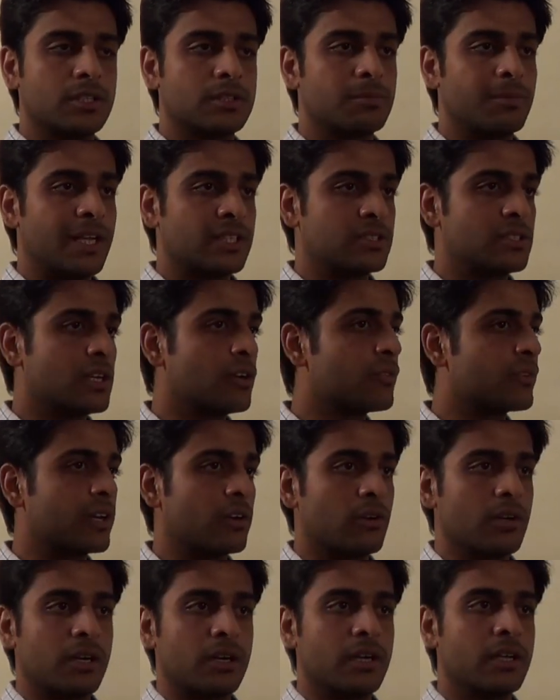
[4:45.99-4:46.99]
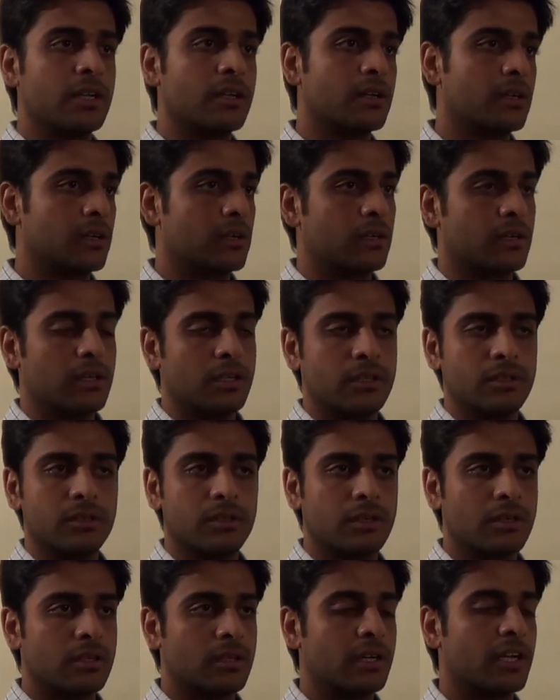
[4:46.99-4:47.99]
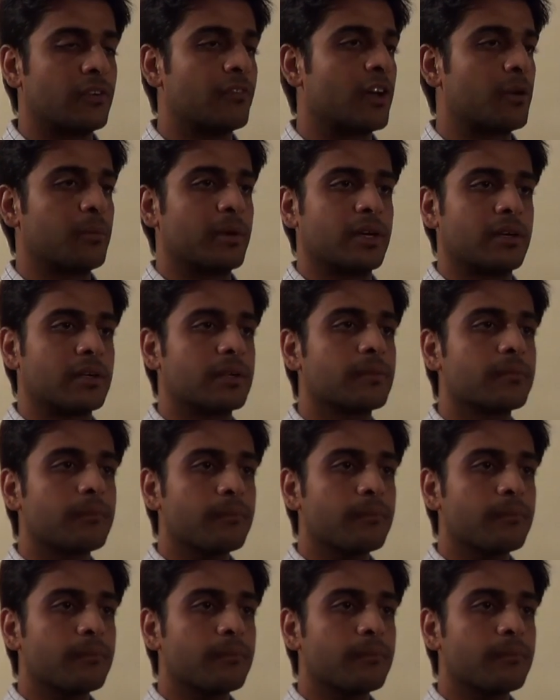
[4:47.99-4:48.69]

splashes out regularly uh, in the environment.